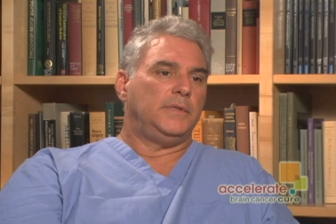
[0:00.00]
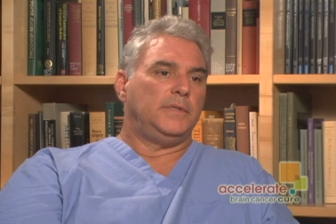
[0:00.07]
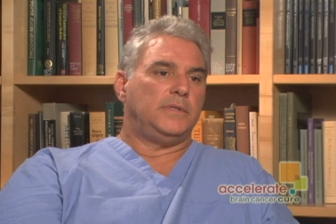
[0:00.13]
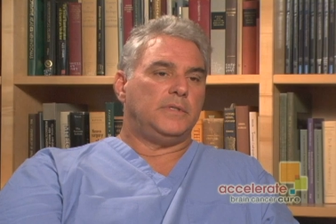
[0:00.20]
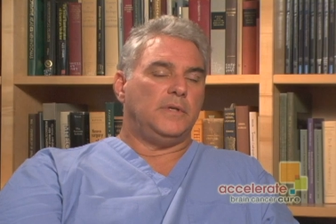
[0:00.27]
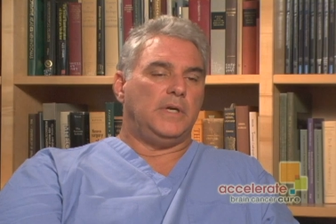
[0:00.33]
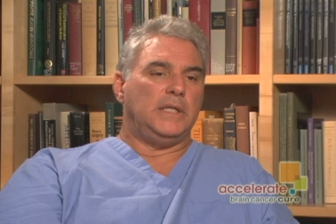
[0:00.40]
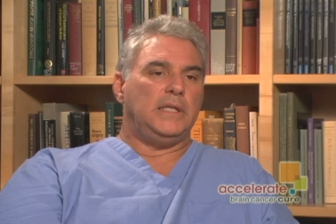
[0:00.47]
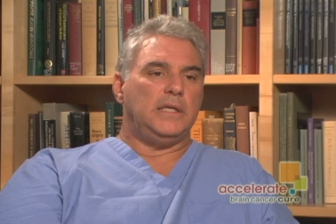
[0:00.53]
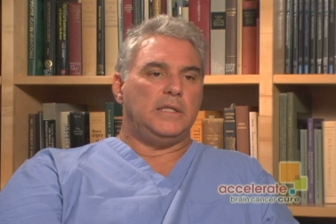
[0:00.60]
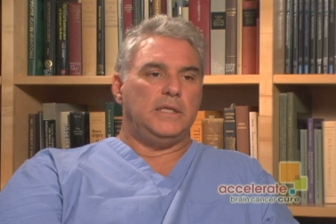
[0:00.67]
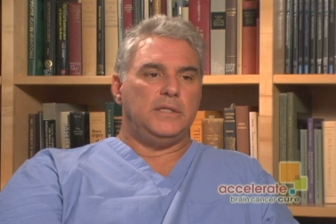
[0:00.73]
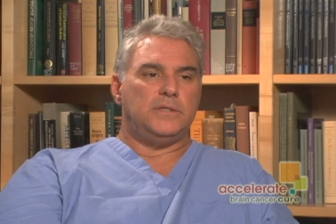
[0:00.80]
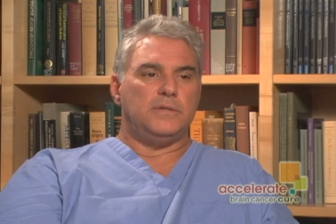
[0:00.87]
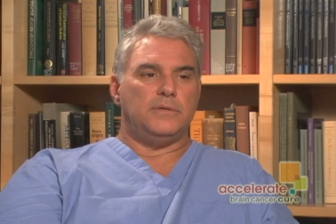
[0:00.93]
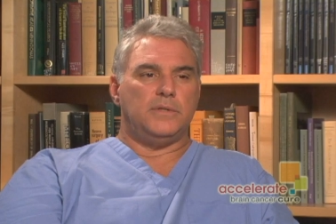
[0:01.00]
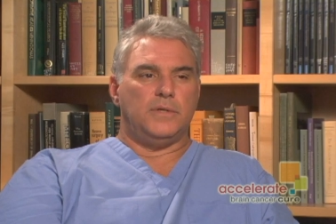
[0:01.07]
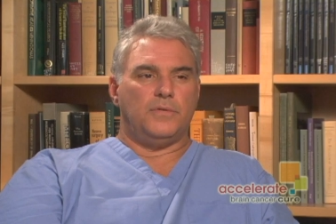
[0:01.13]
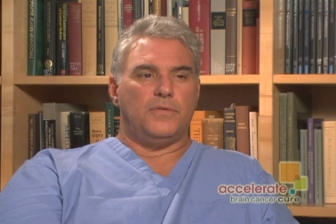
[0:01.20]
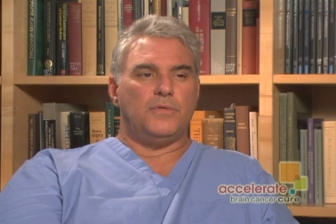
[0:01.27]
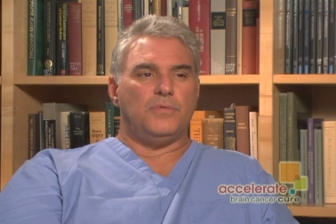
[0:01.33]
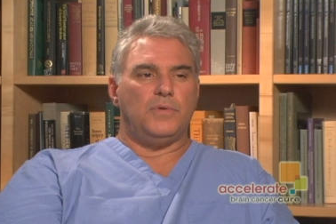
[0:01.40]
So I think these are
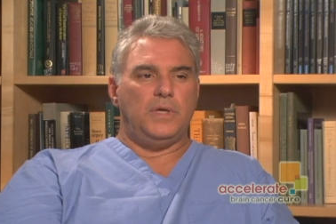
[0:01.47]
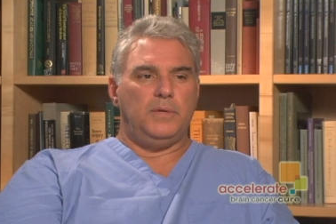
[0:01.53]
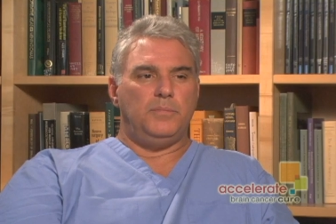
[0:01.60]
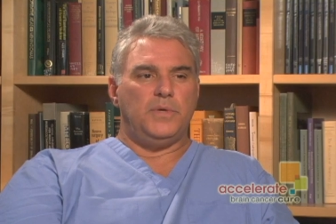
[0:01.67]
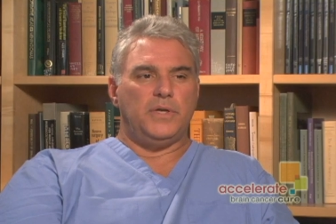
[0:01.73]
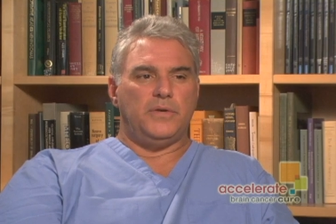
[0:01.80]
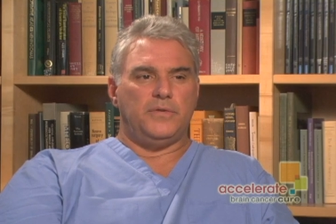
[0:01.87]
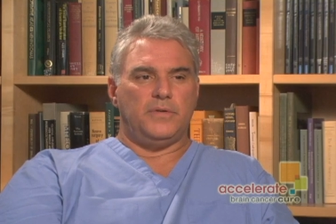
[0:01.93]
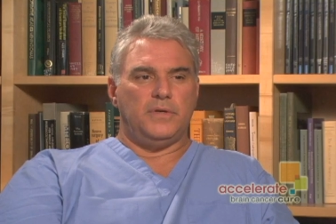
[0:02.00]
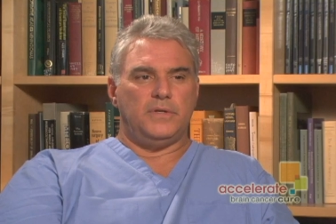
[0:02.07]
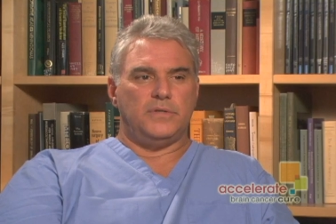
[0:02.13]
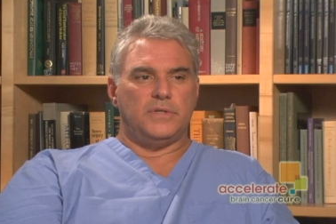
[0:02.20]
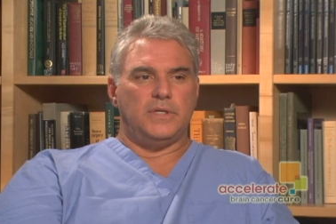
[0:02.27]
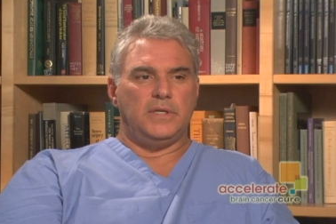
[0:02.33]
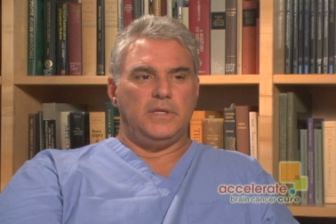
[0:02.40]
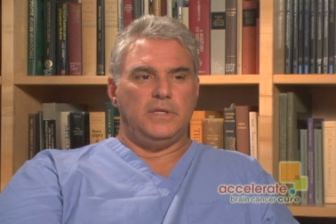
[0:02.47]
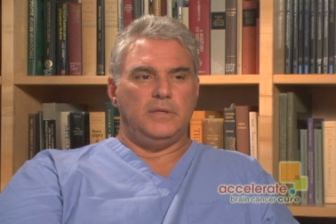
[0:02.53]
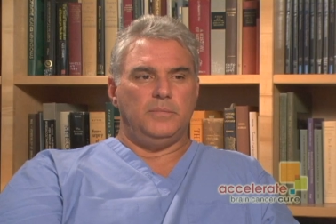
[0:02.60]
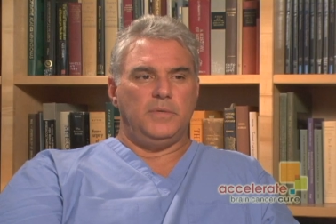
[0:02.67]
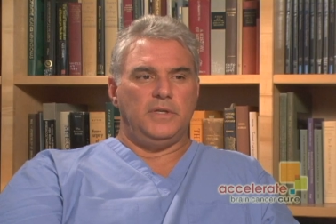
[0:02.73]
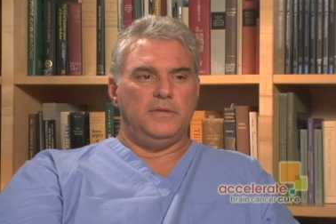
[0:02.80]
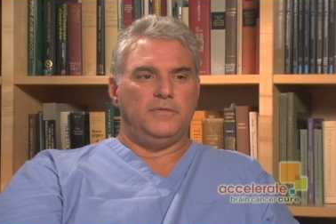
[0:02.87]
the 3 big things that need
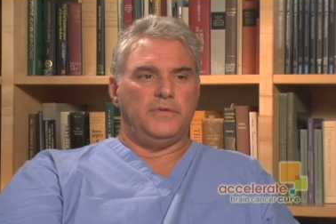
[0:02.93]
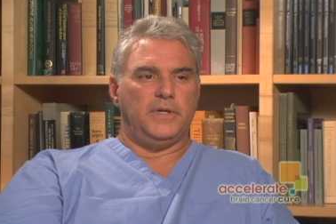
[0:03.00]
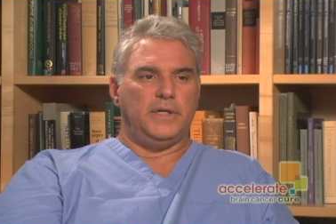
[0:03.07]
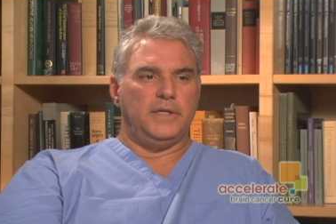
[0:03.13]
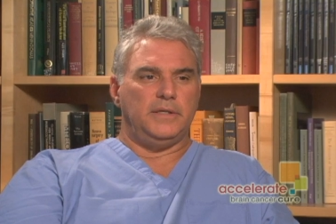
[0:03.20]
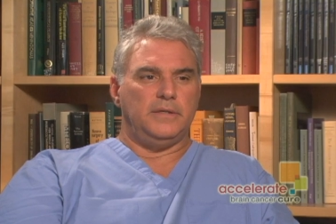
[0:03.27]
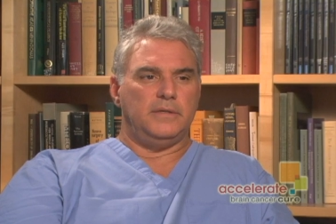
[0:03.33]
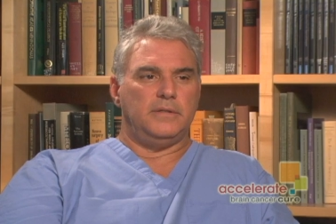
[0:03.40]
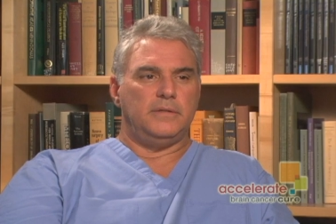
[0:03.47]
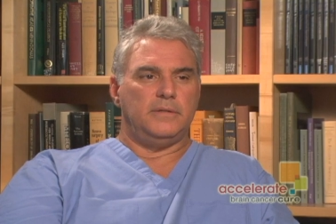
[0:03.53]
to be defined.